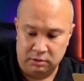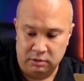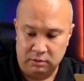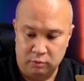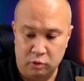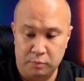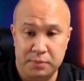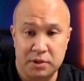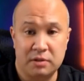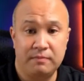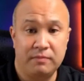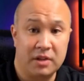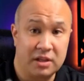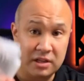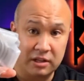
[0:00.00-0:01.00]
oops,
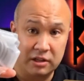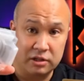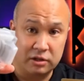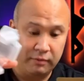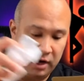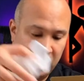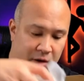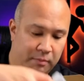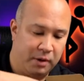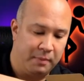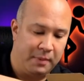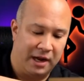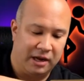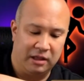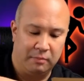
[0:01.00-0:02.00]
take this over here, put it
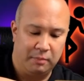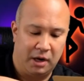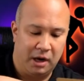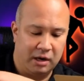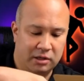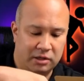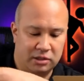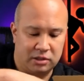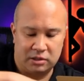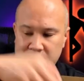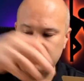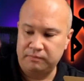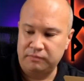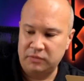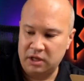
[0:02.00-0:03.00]
back in the box.
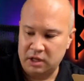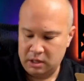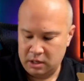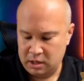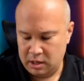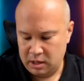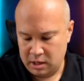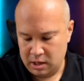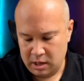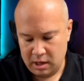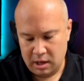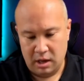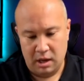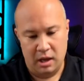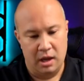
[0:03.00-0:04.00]

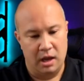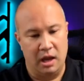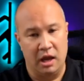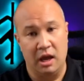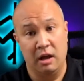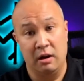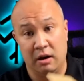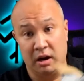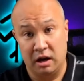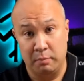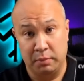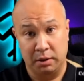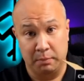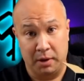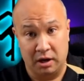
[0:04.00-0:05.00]
And I'm gonna
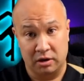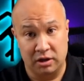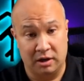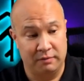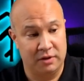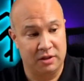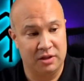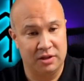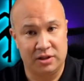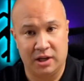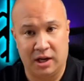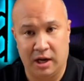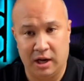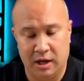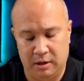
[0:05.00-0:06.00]
put the box off to the
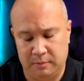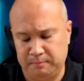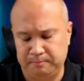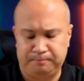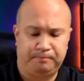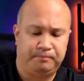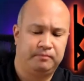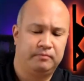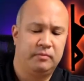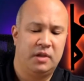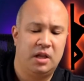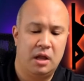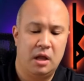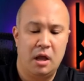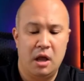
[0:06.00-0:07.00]
side.
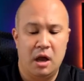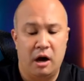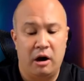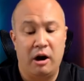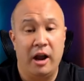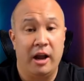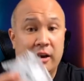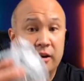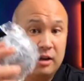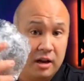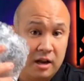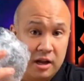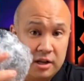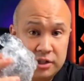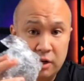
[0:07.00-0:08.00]
All right,
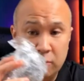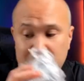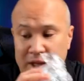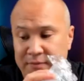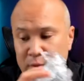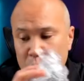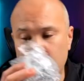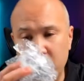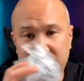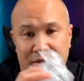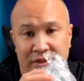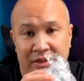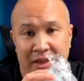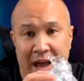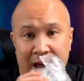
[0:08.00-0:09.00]
so even
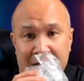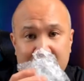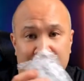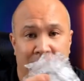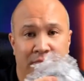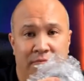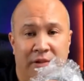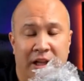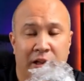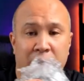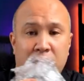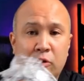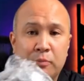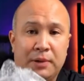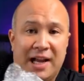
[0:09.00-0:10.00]
with that, the
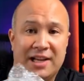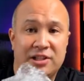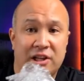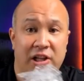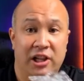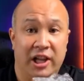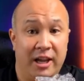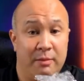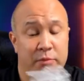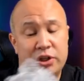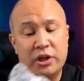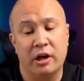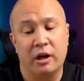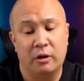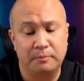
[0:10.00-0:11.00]
little plastic
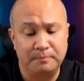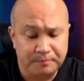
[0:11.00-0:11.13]
clamshell,